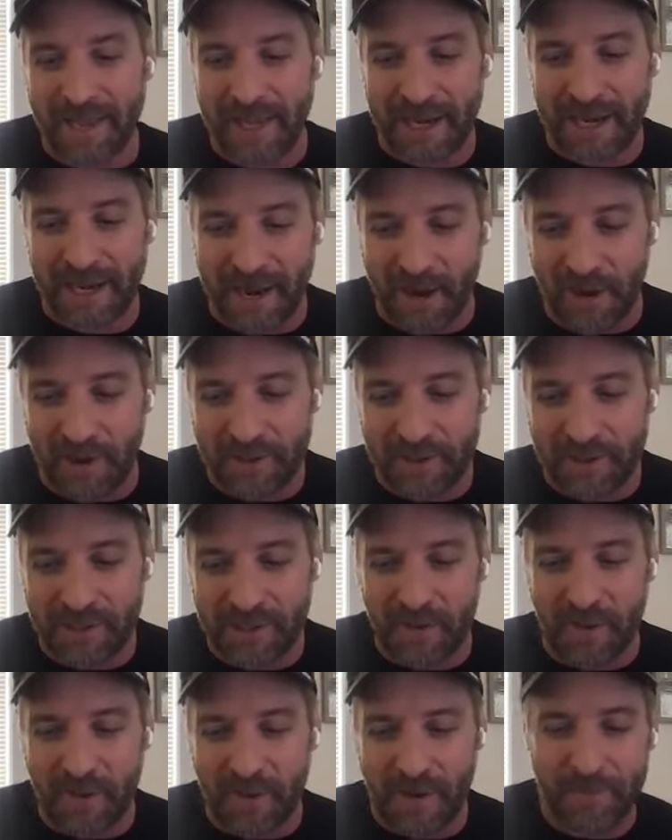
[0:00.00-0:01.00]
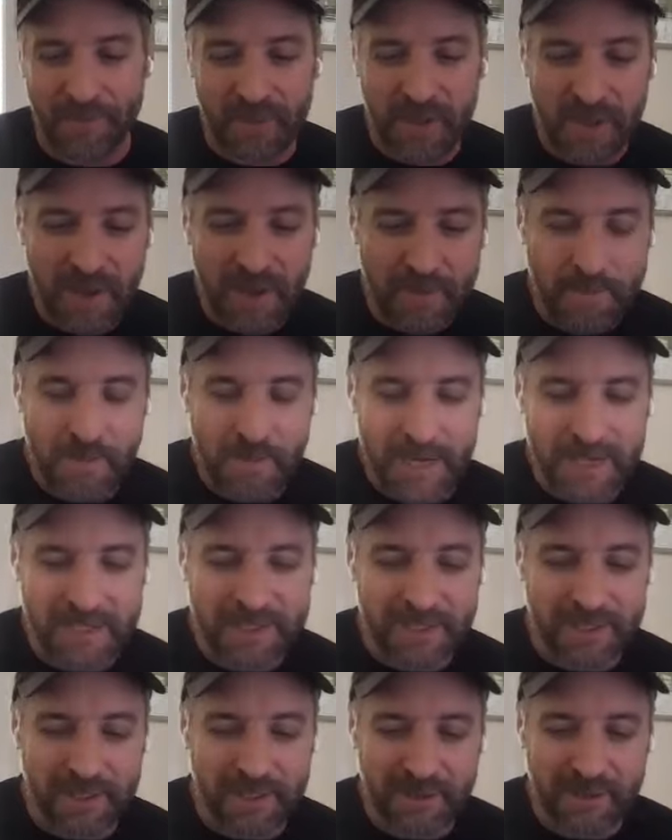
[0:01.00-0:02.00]
And then I also
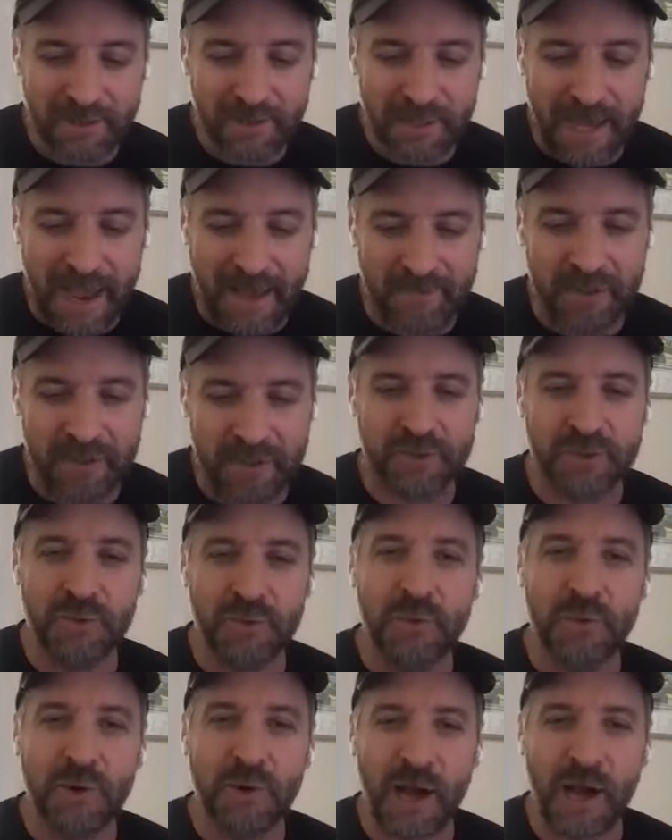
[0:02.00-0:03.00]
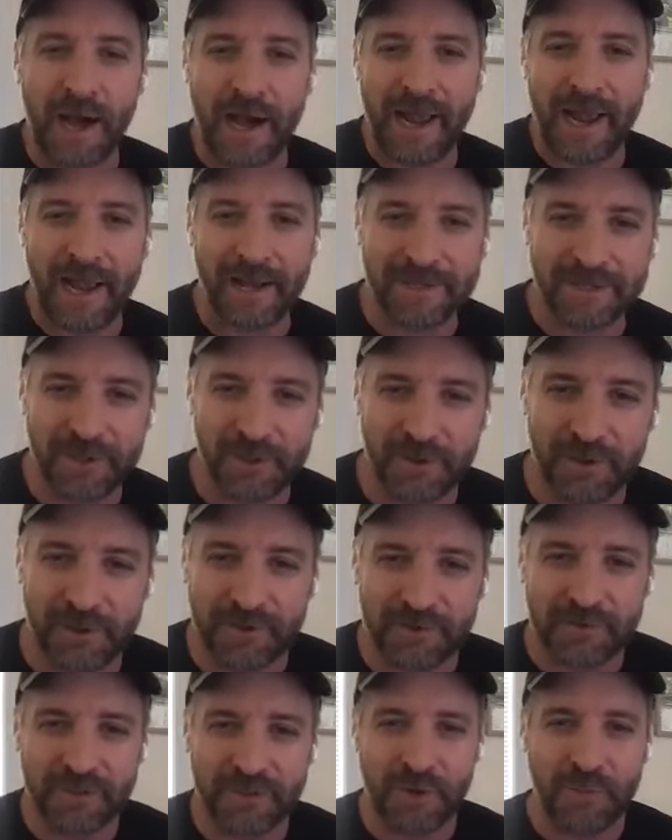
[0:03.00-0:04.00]
Mason, they have a dual kayak so
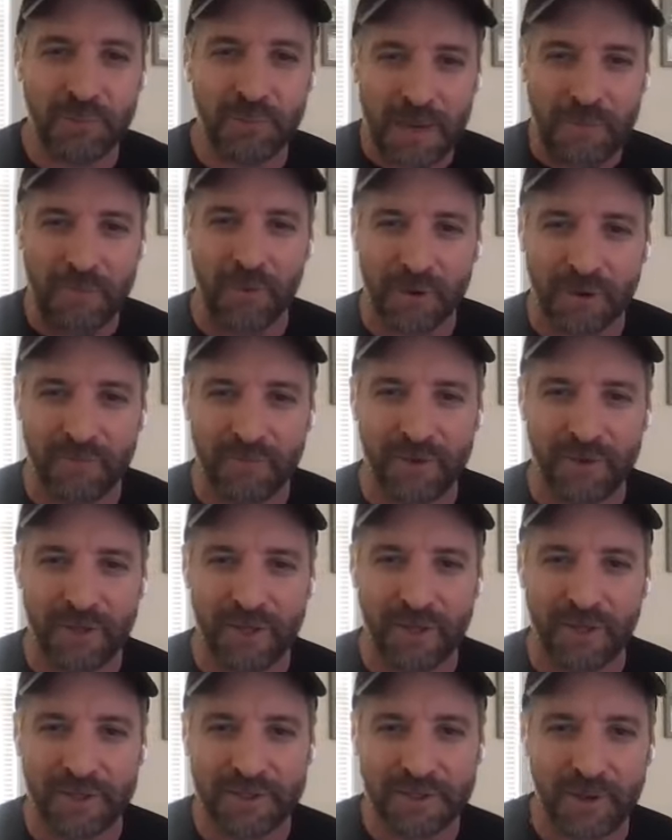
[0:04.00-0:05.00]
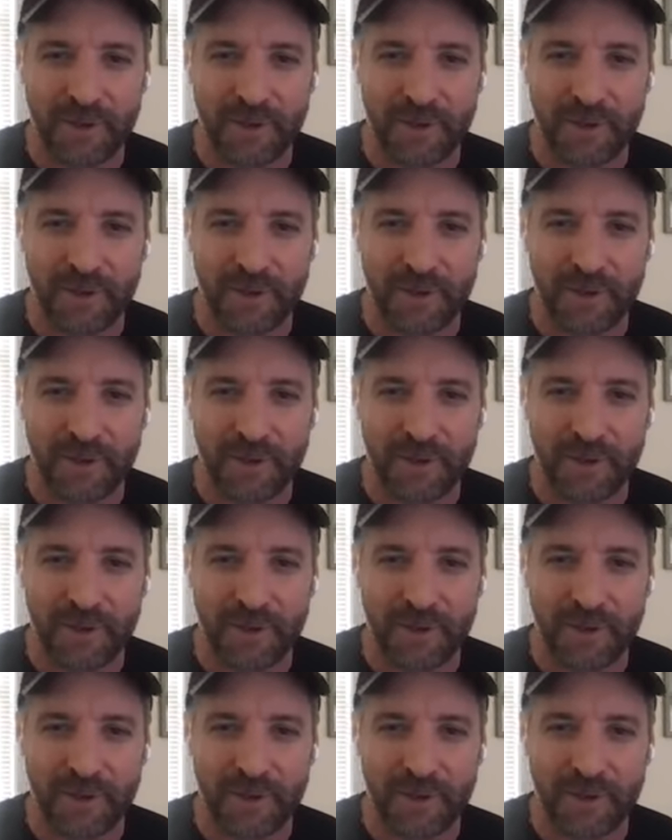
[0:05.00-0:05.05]
that two people can fit in there.